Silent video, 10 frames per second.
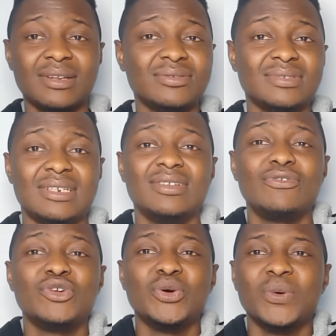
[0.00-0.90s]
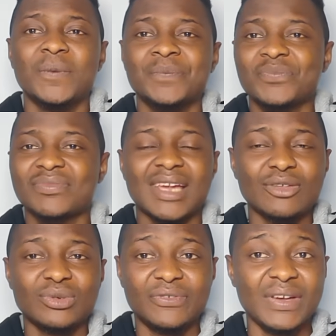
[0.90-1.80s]
I don't even know
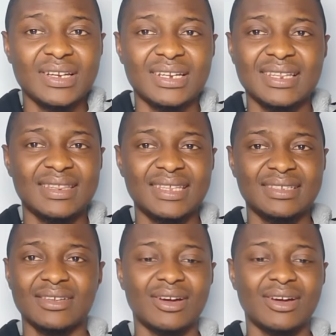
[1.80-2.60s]
how to defend this,